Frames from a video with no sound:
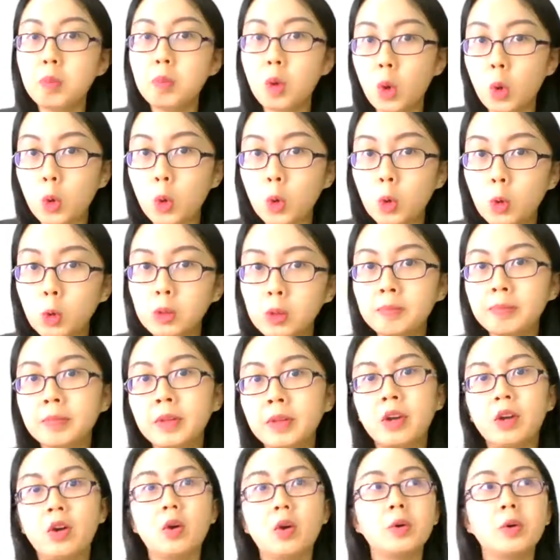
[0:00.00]
poll,
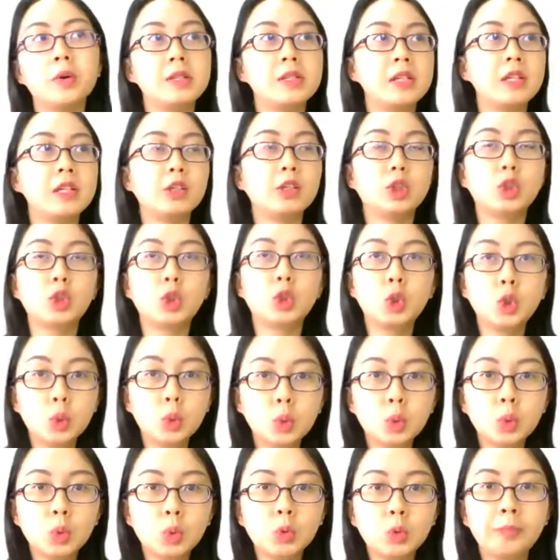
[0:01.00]
or is it
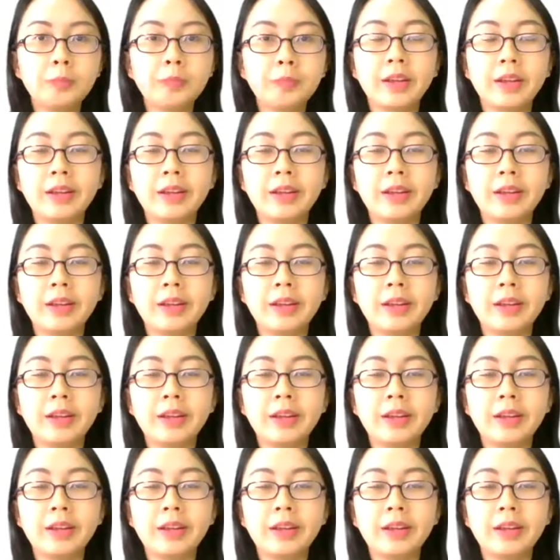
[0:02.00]
through